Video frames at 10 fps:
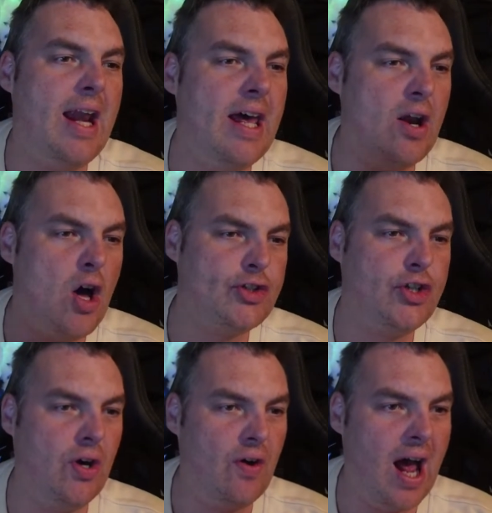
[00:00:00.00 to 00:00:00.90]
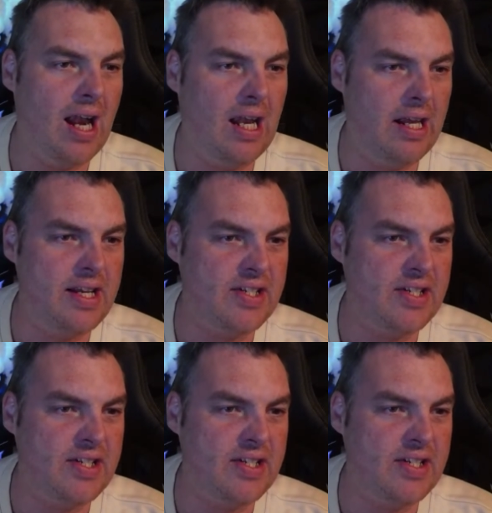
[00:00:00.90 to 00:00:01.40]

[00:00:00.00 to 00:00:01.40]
and Oscar Allen is